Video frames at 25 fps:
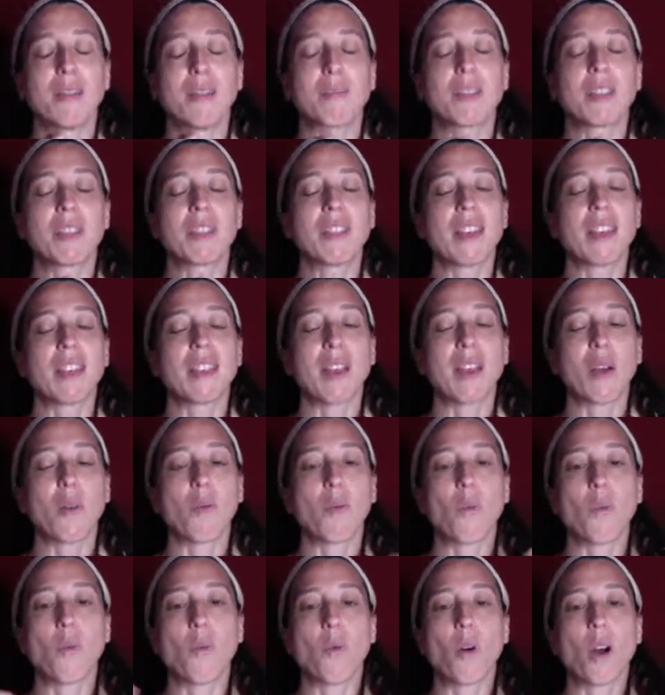but then that
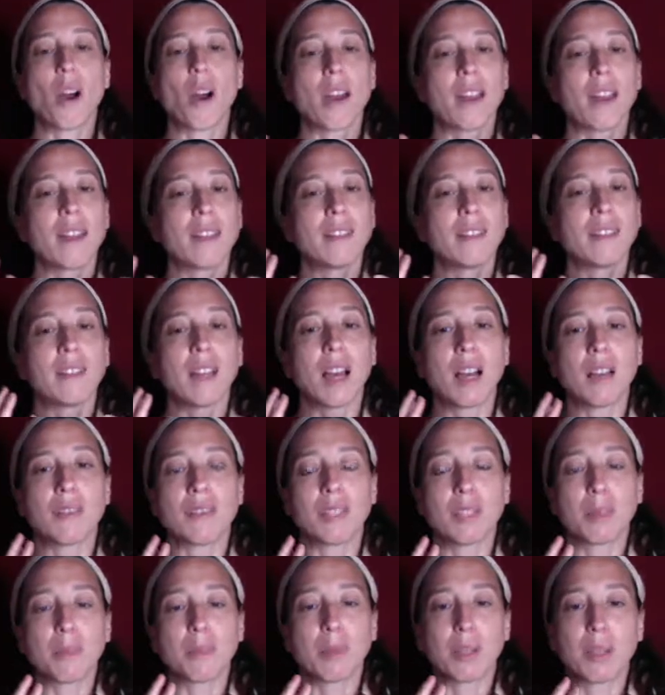one
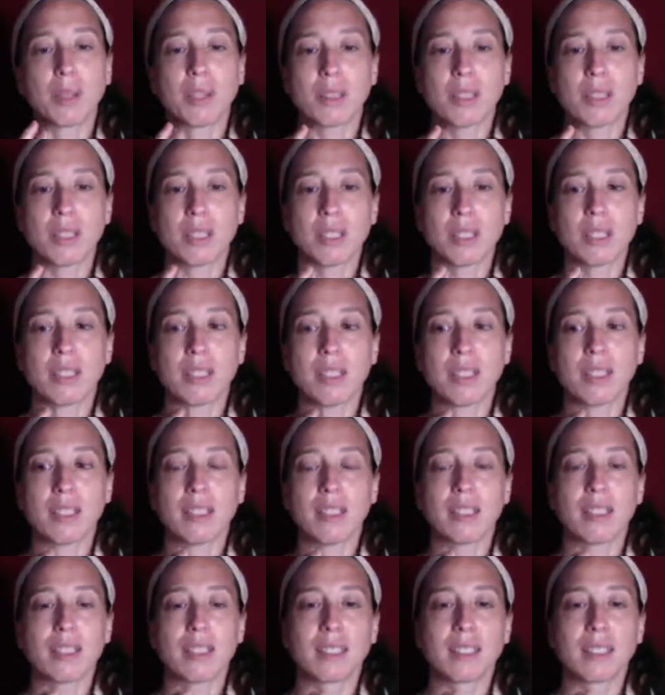loving person,